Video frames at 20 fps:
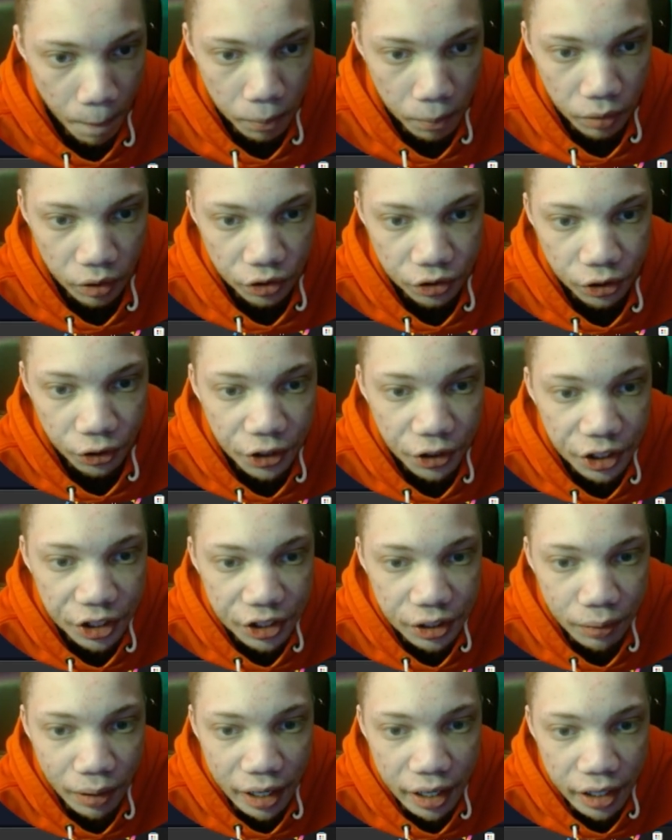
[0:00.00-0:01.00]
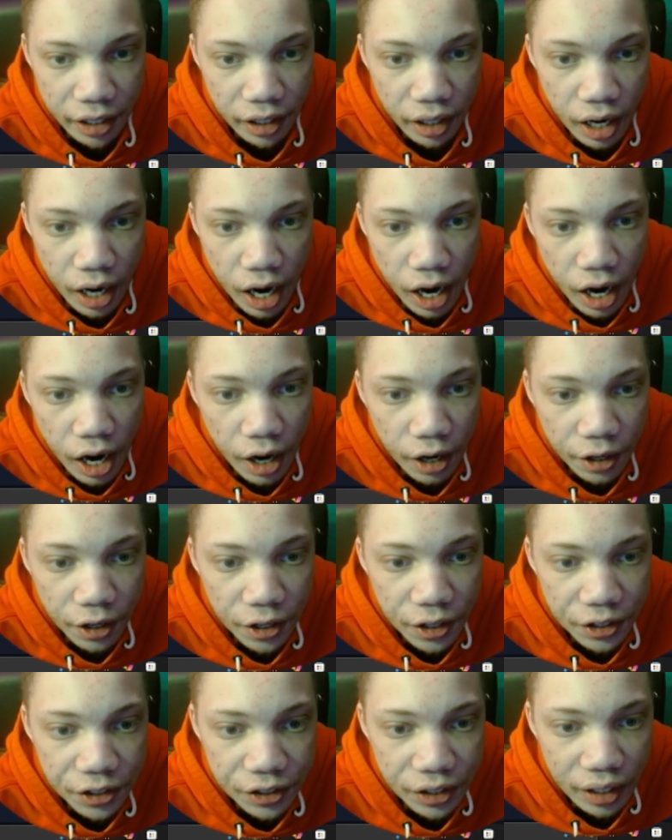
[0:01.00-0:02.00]
So you can see right here, a
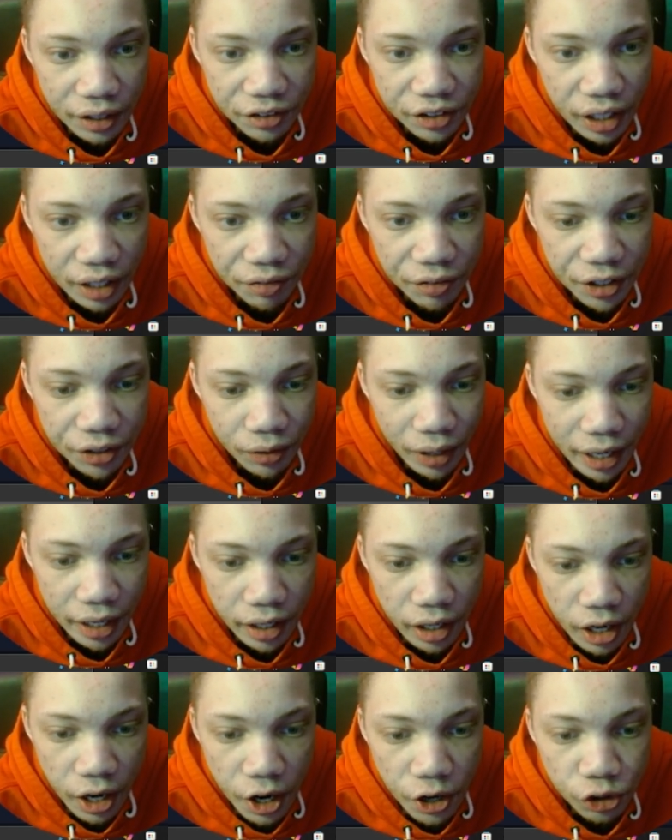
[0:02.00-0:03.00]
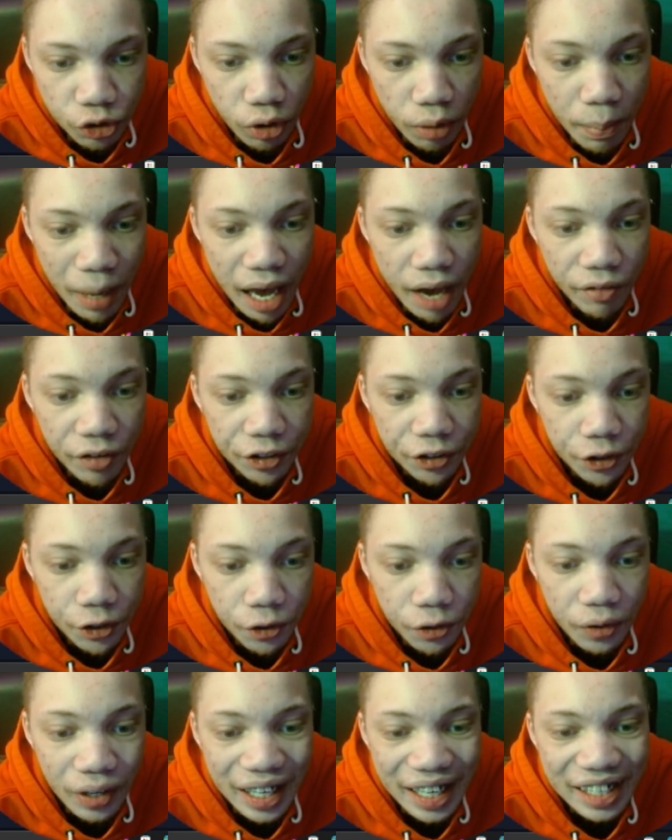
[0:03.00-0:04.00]
good safe niche right here. So what I'm going to have it
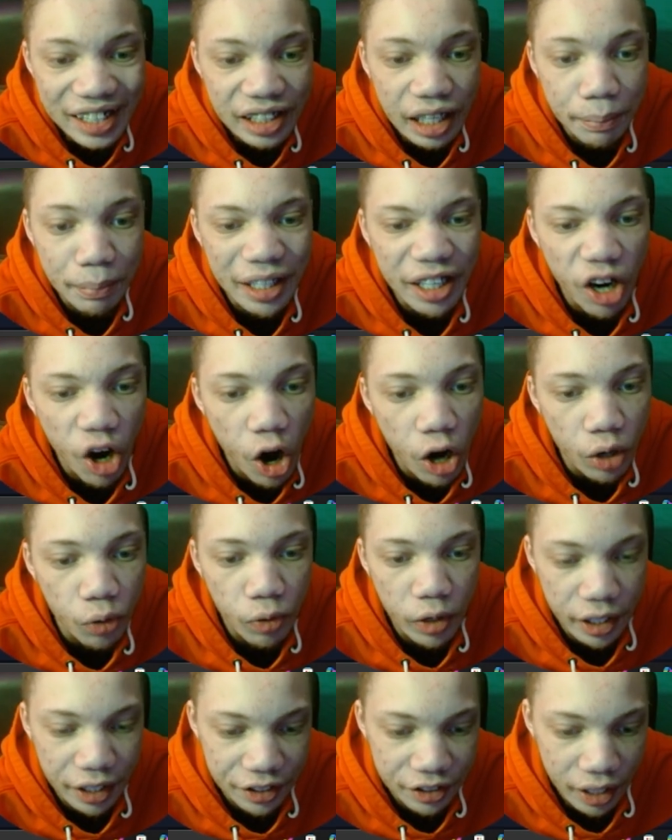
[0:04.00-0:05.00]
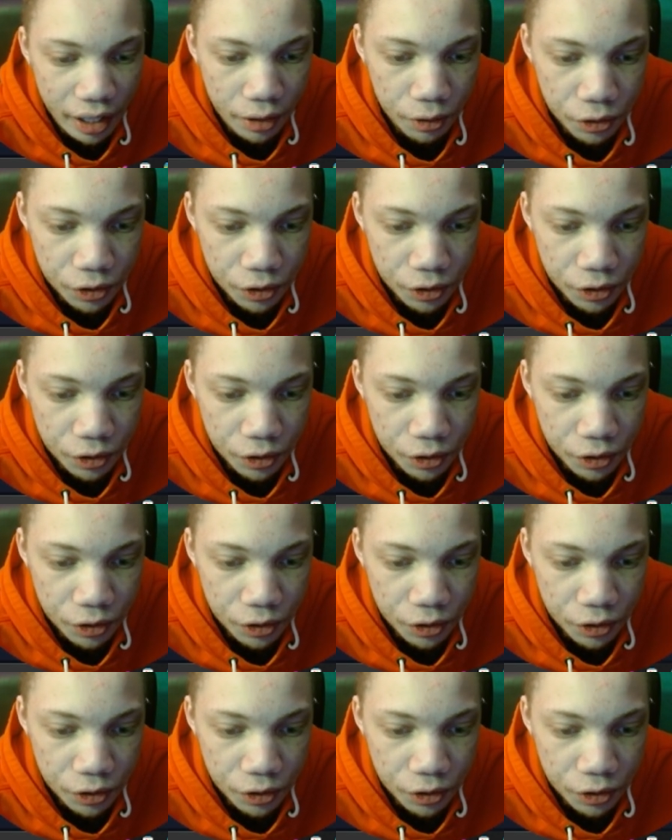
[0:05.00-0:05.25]
do is give me all the working titles.